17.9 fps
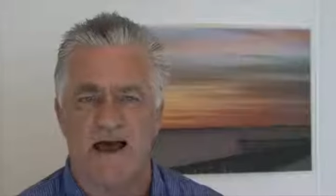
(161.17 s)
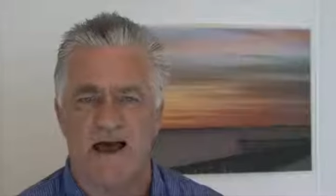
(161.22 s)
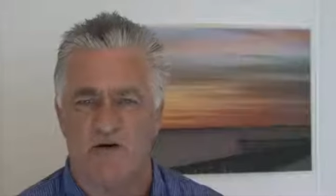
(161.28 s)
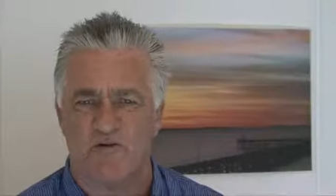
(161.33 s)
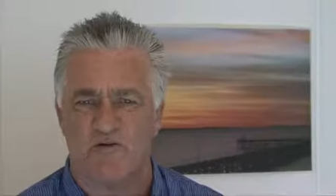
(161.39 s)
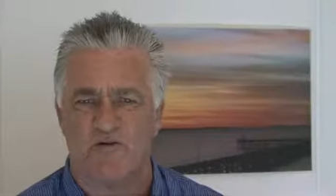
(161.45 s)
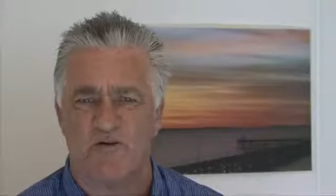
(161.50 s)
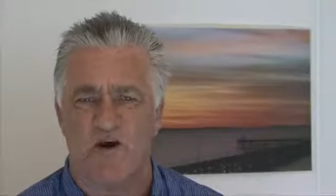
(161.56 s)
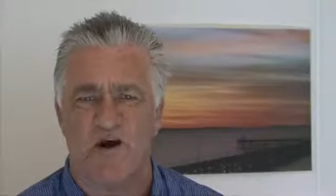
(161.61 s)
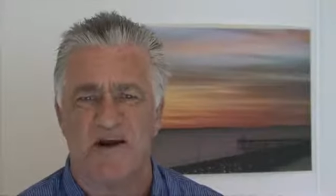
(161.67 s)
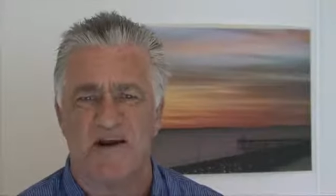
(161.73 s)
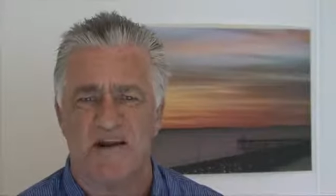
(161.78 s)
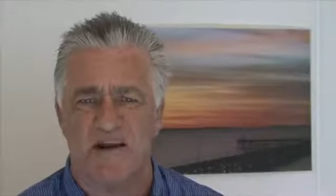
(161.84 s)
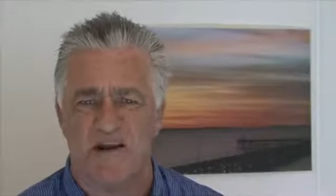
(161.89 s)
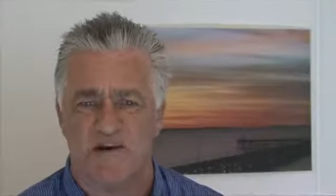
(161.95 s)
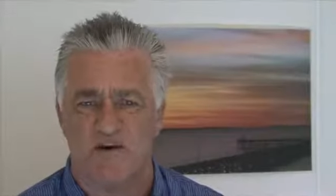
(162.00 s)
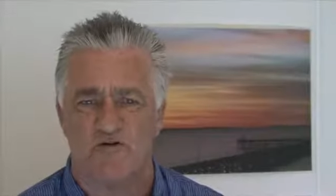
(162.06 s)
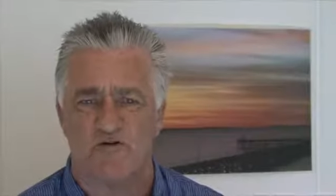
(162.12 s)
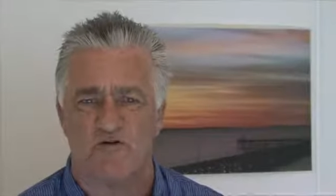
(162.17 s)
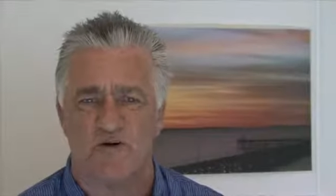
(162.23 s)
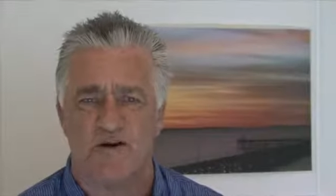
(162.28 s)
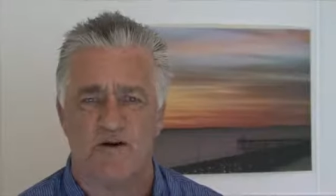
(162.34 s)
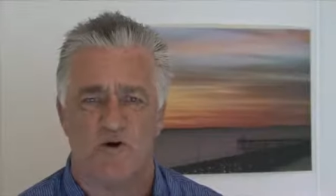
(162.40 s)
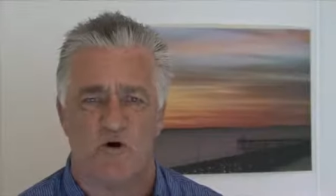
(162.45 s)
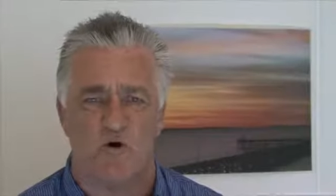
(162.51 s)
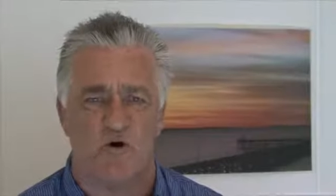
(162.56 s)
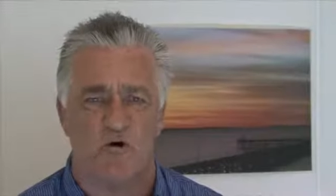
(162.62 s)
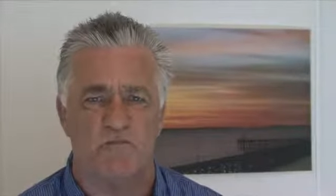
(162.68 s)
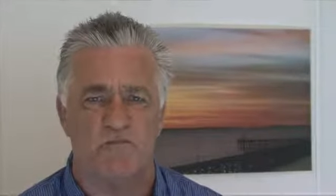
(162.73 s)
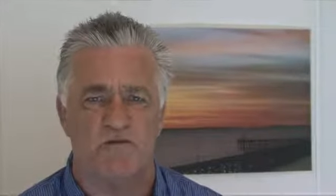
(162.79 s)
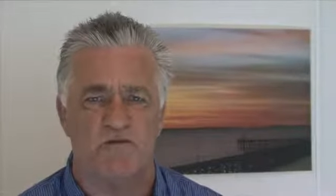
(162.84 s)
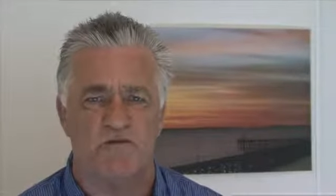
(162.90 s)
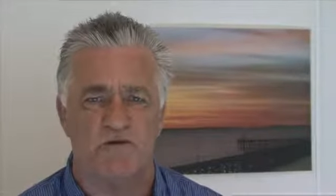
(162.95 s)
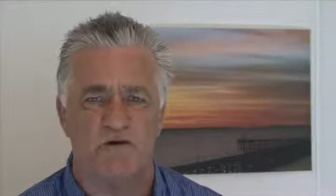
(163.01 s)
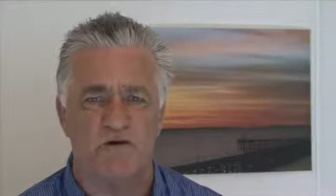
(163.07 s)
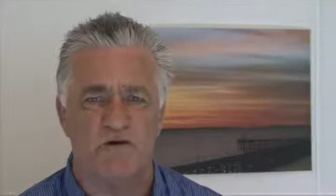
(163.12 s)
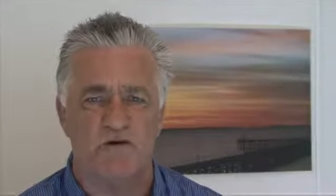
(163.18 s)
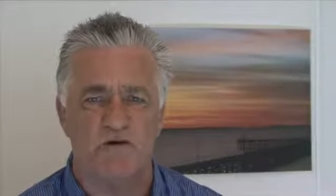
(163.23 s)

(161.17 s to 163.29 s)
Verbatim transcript: Outside industry norms?